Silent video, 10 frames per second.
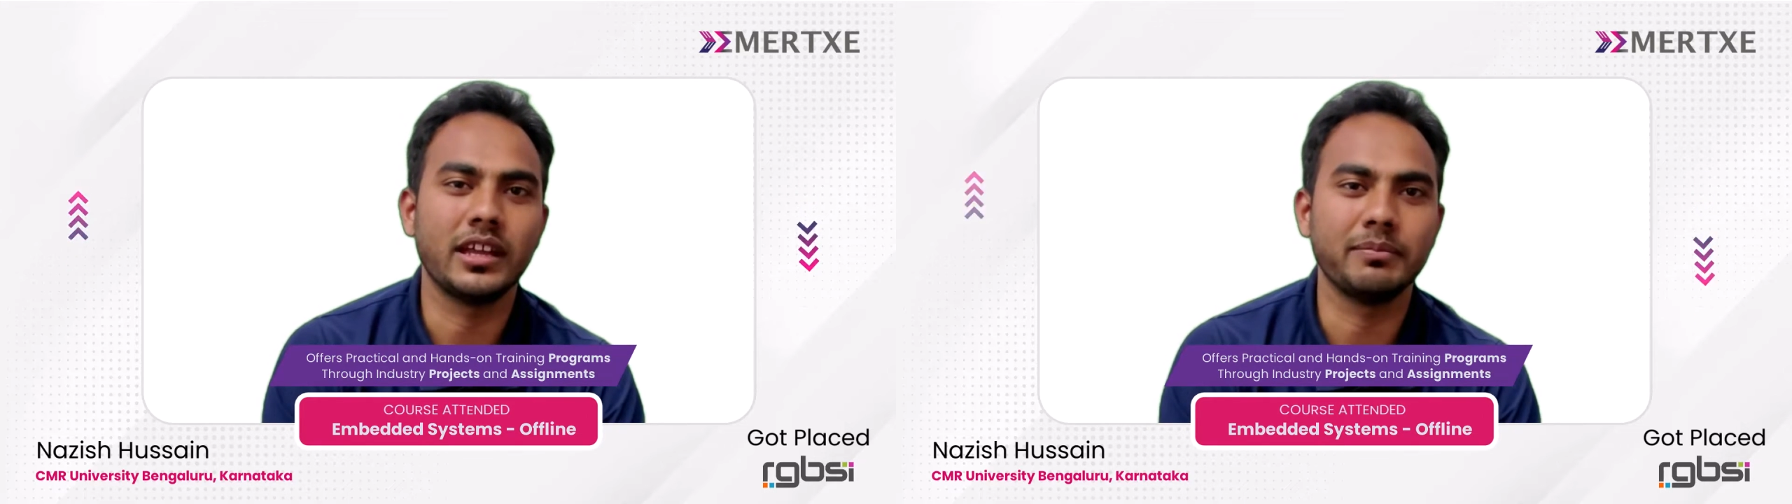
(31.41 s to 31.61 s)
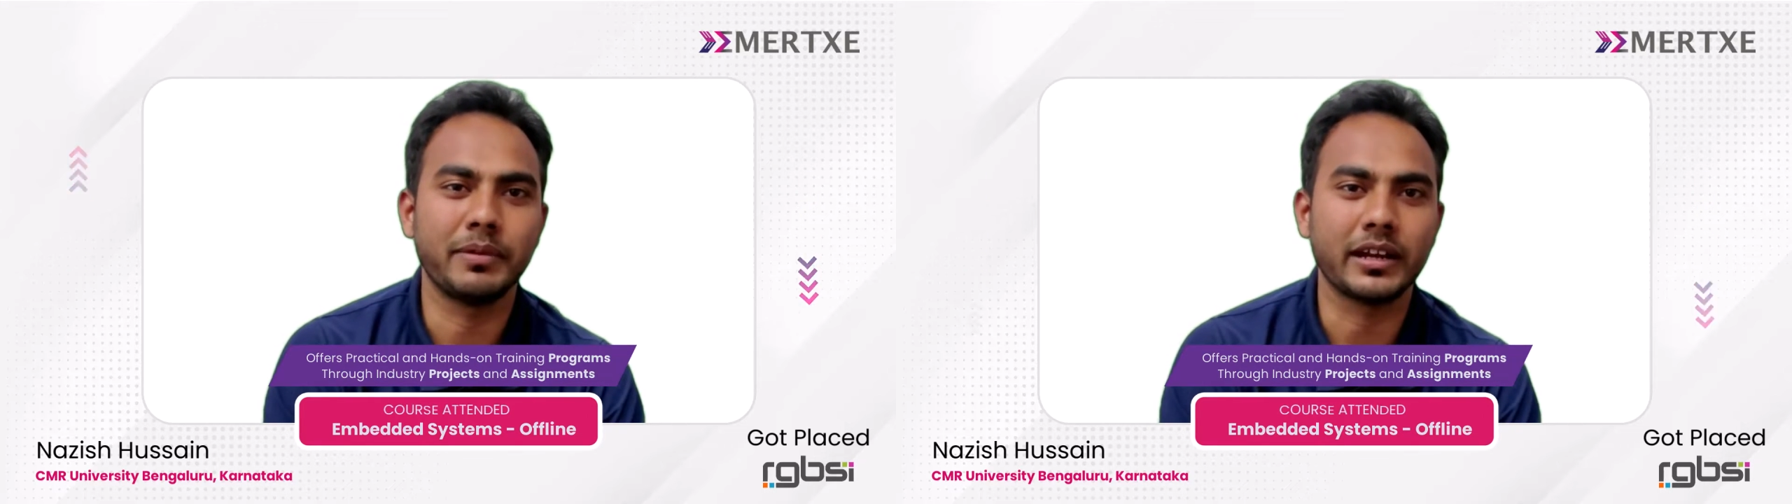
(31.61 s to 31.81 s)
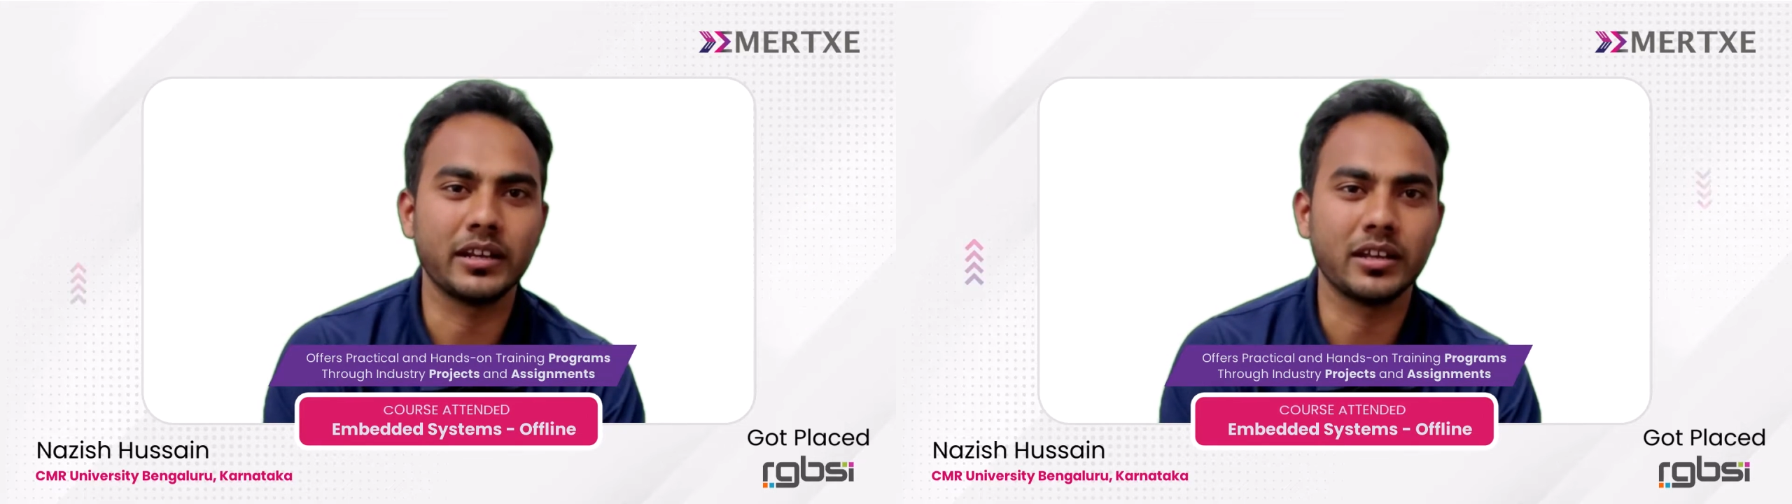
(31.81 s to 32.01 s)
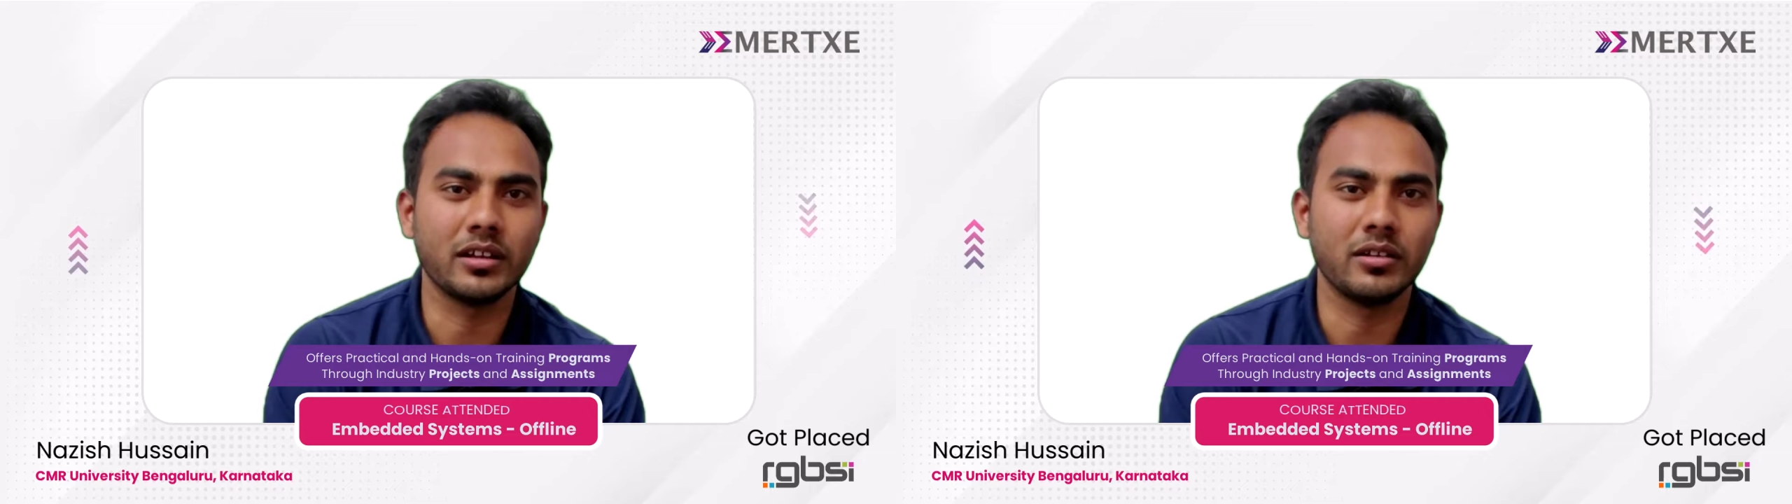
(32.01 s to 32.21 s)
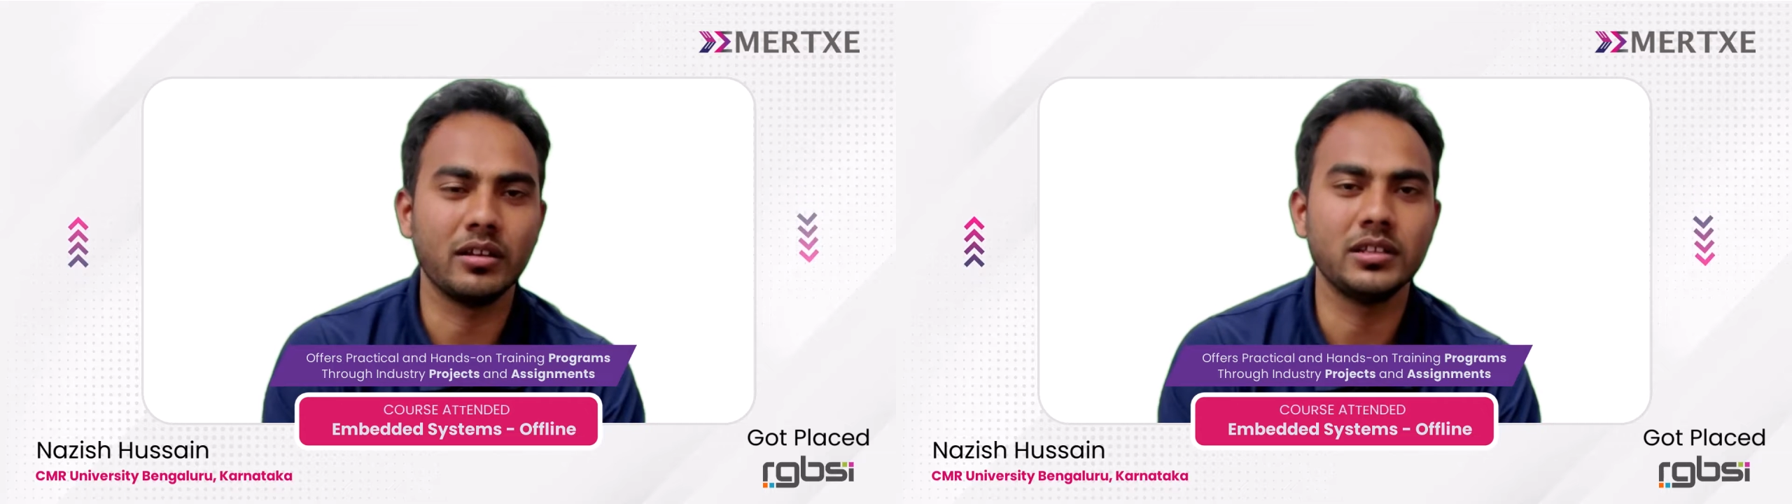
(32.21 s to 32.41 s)
and practical
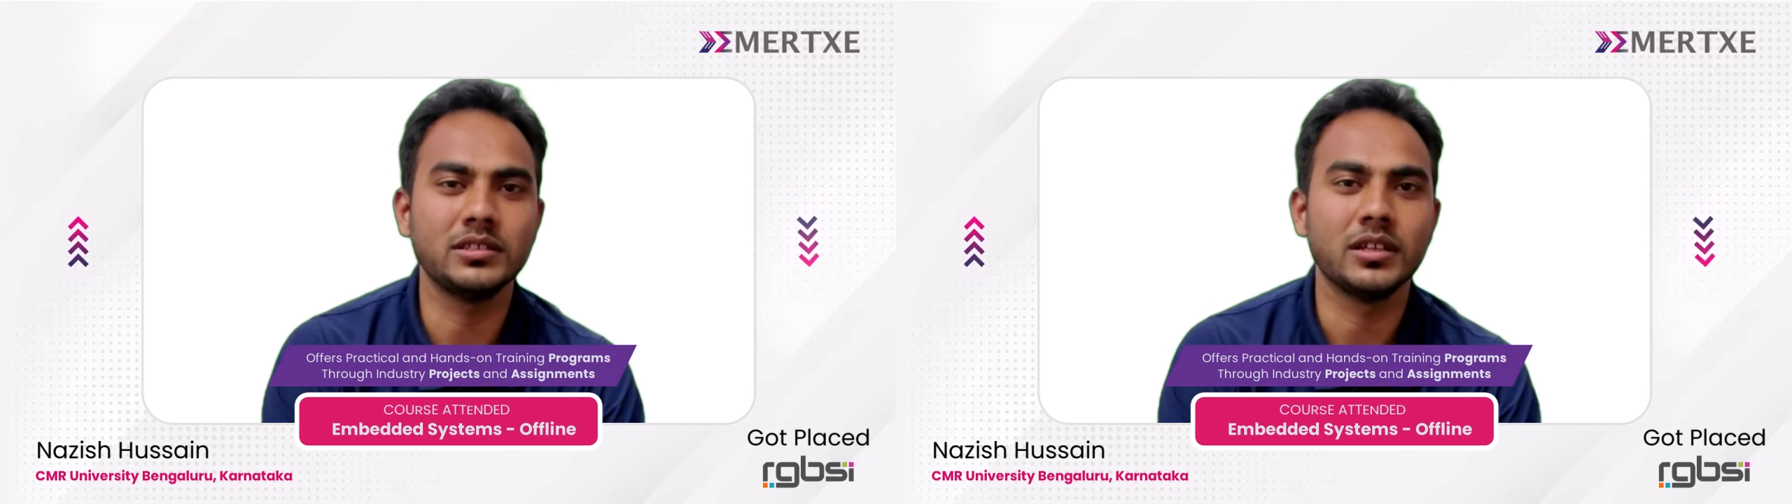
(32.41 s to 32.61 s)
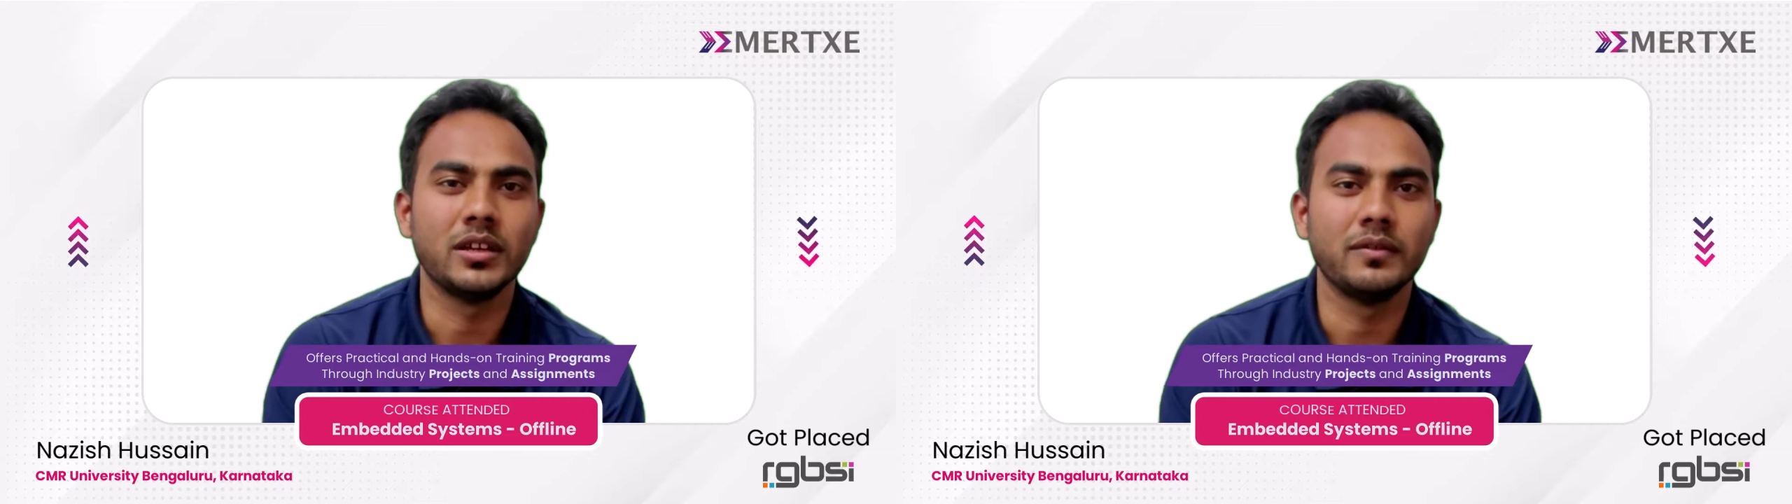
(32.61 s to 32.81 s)
knowledge